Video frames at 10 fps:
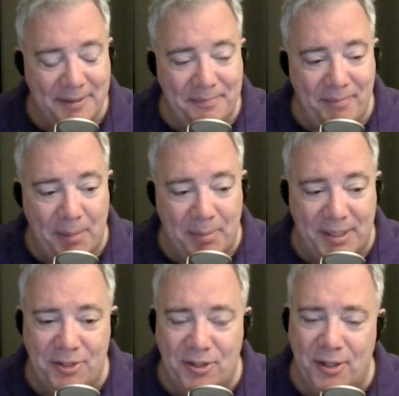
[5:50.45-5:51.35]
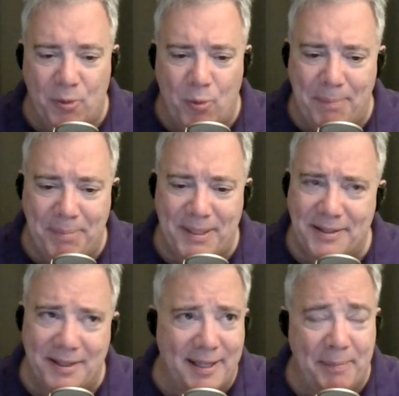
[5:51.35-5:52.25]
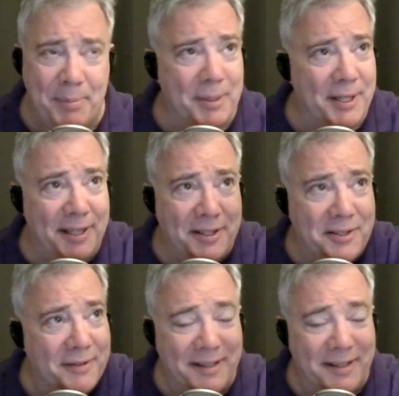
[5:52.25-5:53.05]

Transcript: Yeah, yeah. But just the the weapons and the capabilities you yeah.